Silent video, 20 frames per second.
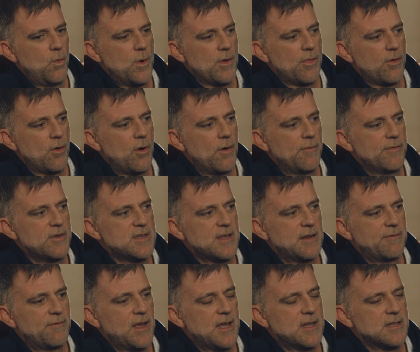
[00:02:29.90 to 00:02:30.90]
With all these
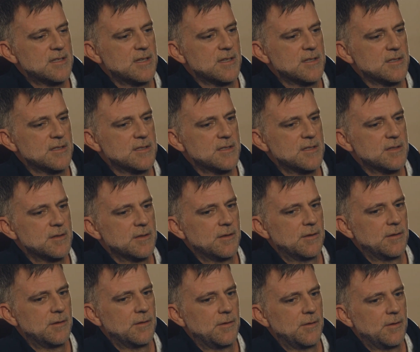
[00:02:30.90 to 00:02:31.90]
advances
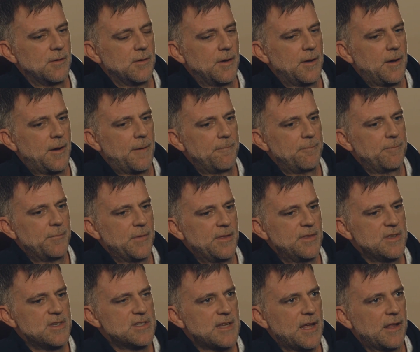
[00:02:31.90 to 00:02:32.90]
um,
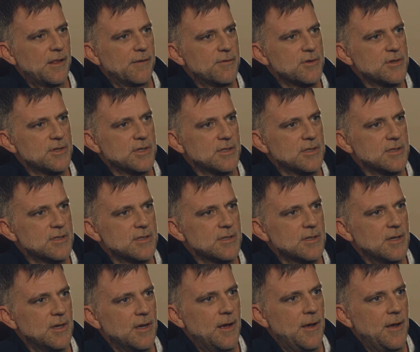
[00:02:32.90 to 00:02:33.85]
in these televisions,